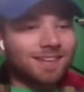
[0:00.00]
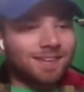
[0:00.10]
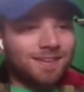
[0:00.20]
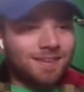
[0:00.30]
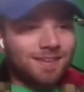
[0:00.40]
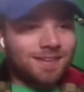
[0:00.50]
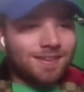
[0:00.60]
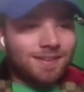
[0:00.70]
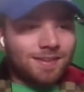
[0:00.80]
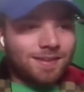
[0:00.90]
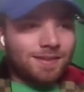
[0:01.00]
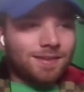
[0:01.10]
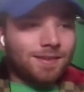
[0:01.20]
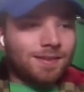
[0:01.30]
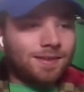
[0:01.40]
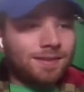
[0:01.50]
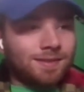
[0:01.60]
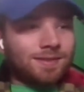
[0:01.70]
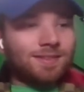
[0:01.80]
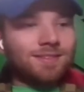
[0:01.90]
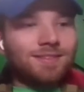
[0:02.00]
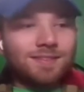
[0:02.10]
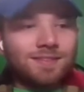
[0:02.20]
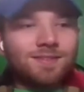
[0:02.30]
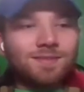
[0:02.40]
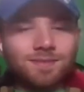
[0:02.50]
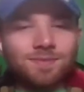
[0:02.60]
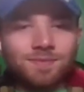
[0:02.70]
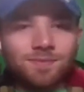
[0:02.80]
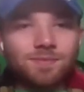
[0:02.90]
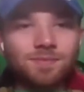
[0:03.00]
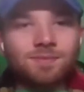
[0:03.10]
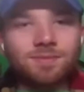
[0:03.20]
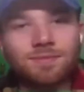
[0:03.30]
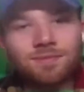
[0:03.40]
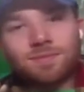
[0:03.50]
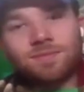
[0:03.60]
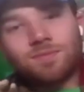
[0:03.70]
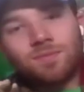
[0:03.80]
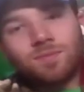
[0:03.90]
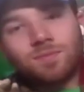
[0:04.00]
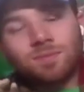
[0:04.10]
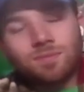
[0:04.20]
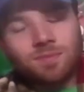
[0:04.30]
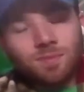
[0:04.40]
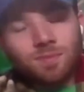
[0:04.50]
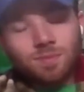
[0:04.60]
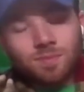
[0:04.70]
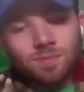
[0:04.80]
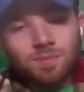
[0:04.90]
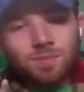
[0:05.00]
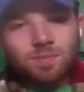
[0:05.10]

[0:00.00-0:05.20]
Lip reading: (silent)